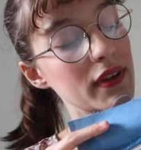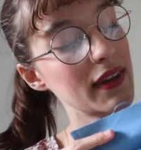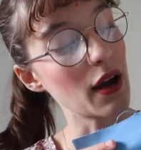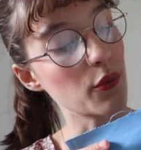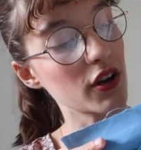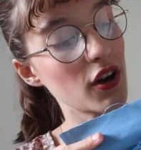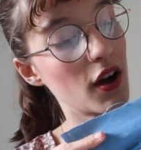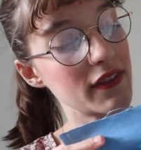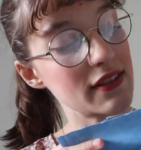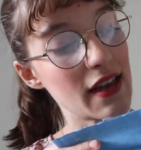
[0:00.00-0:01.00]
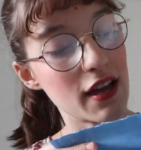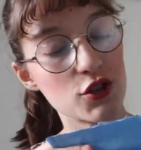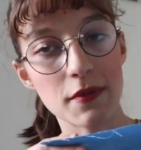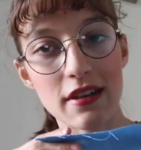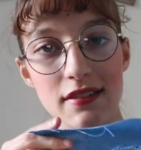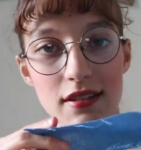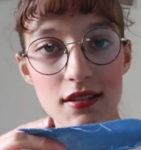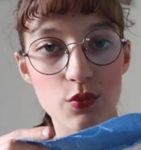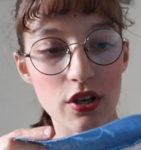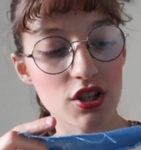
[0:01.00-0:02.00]
can now work on these edge
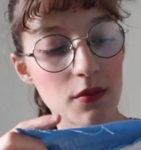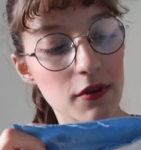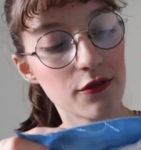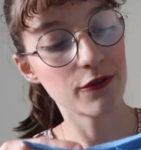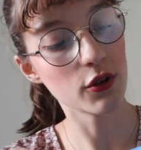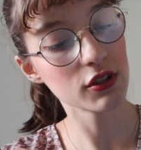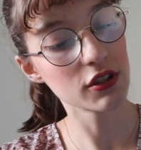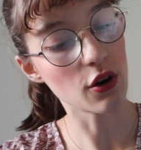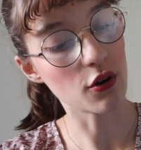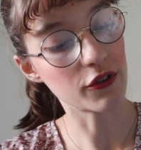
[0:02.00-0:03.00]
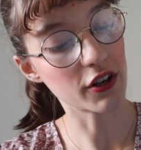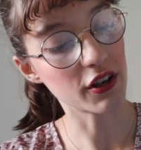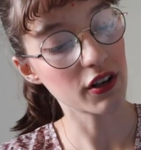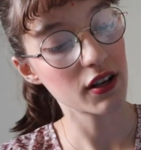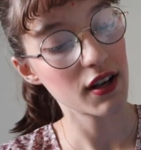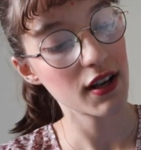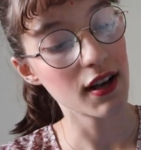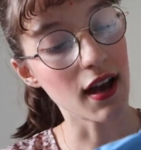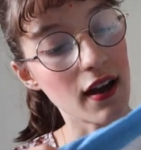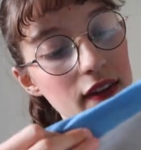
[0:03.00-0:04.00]
pieces, which can be folded over
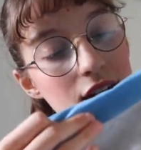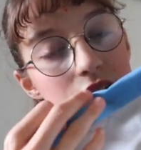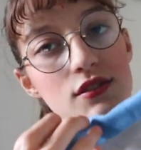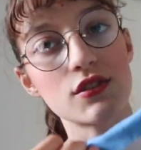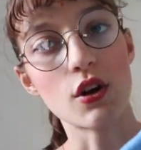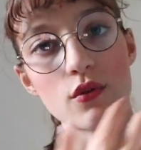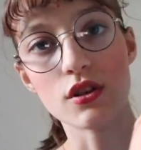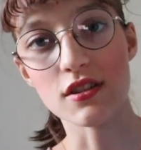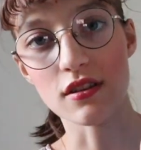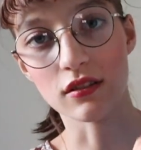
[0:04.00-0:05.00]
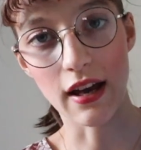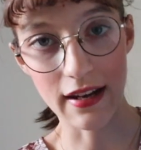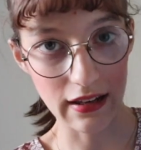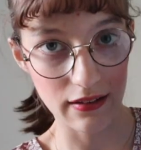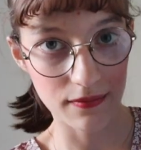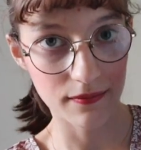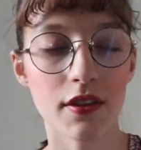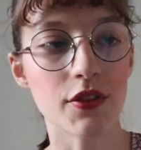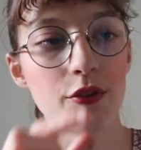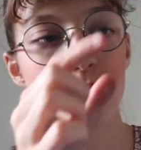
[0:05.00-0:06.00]
and then sewn to the lining.
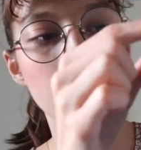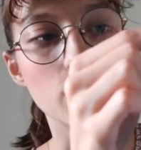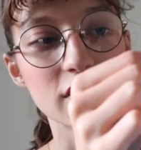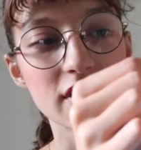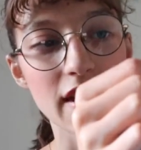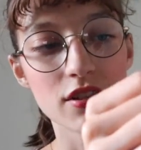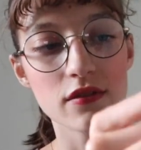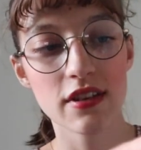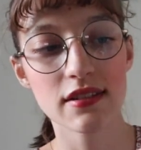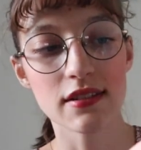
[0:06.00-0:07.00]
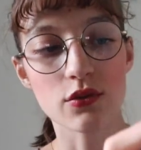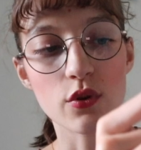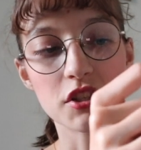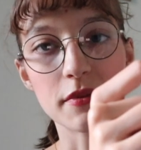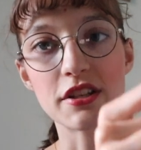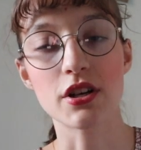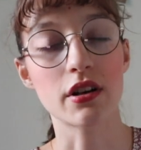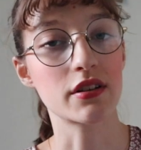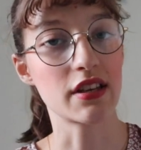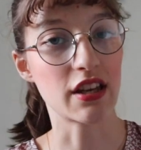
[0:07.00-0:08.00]
The folded edge of this is going to be
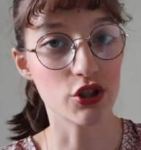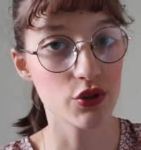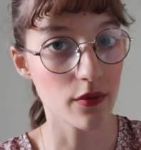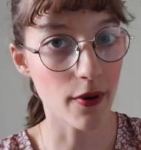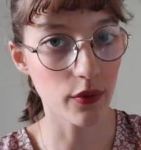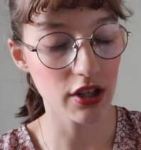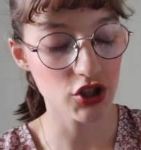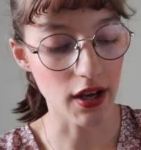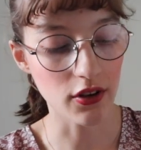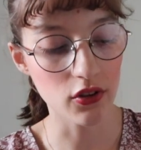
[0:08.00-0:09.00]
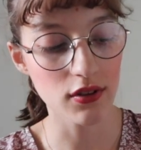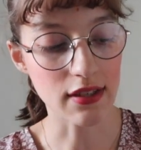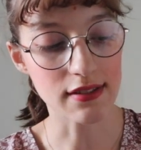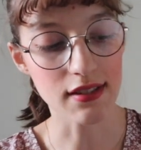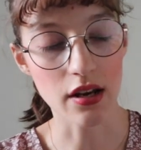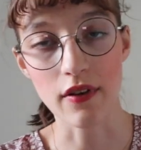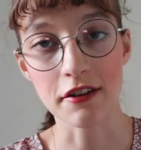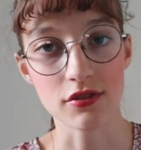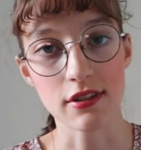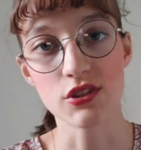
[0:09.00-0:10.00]
turned into a boning channel instead of
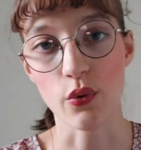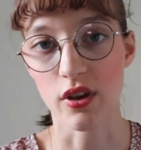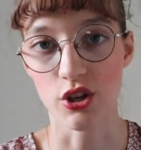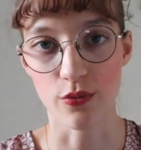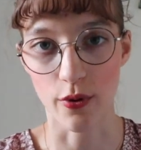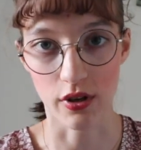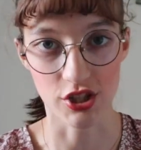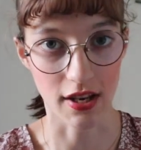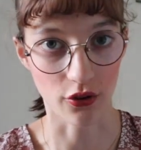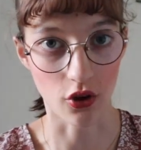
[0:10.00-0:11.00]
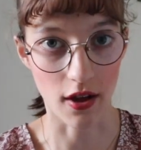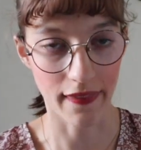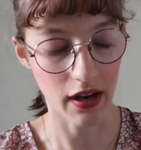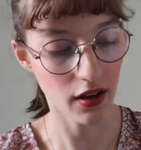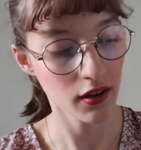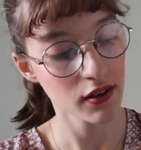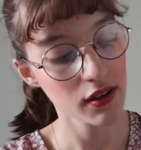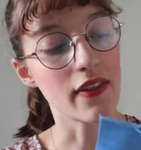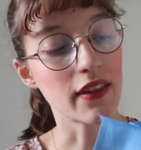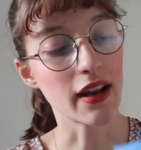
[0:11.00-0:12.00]
actually sewing a new boning channel on there.
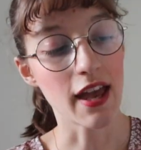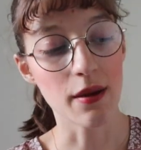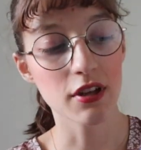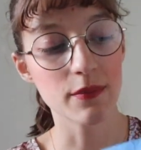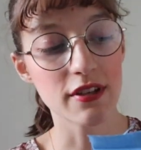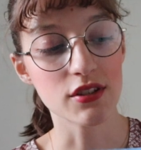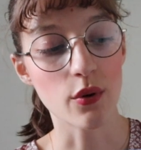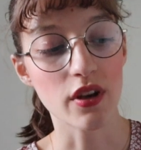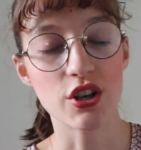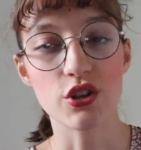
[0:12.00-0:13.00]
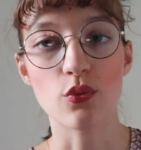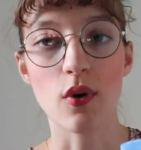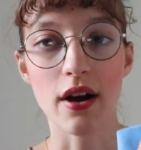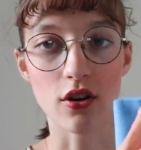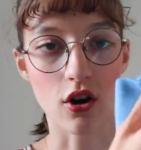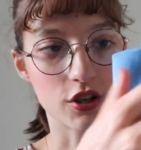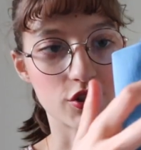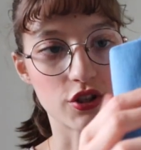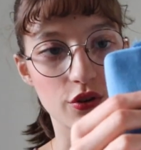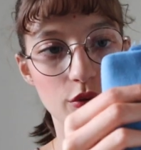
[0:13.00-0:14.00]
And then I am going to be sewing a new one
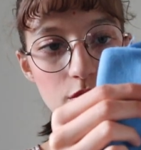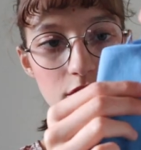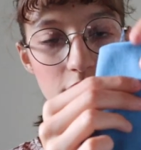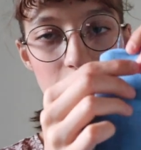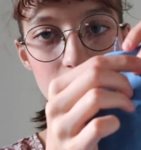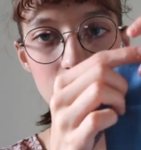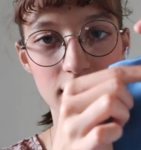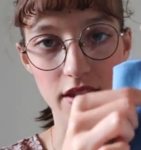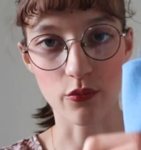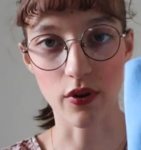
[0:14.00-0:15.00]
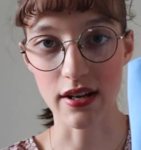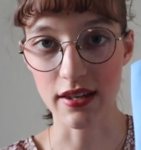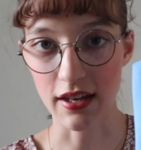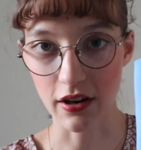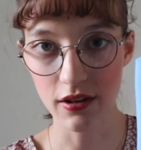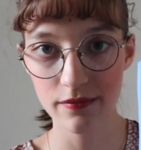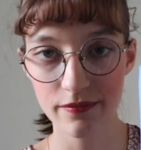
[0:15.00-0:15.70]
onto this seam right here.